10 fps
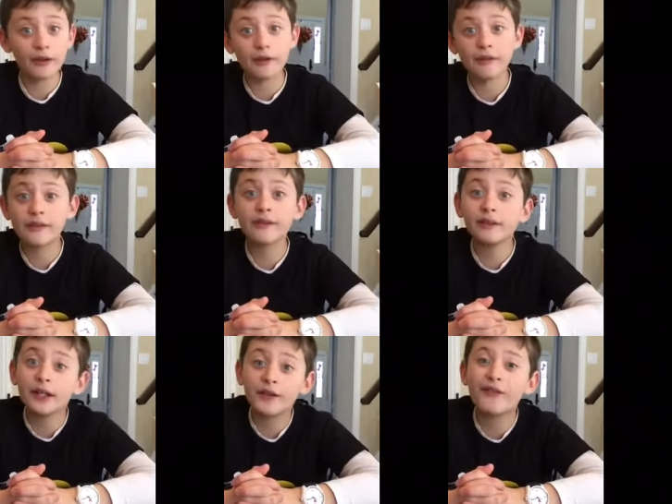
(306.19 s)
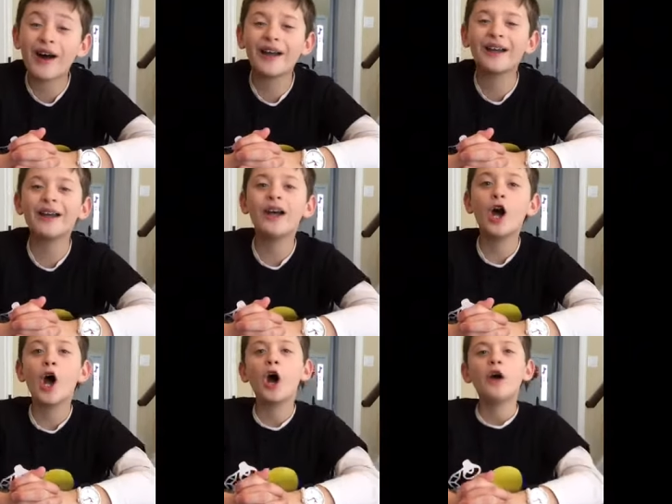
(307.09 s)
is solidifying.
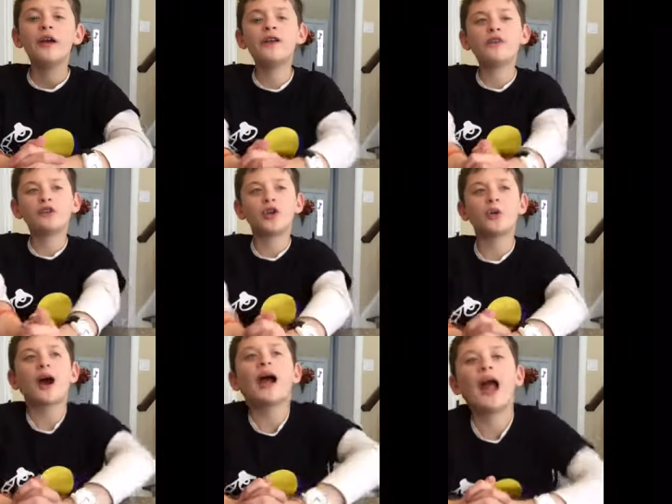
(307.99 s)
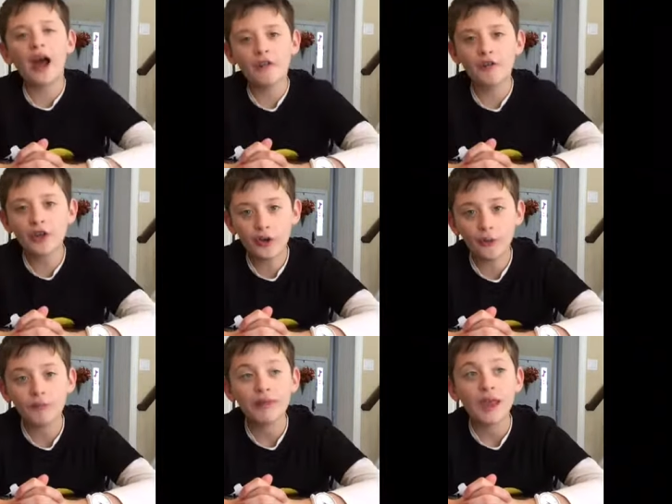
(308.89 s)
Here's a joke I have for you.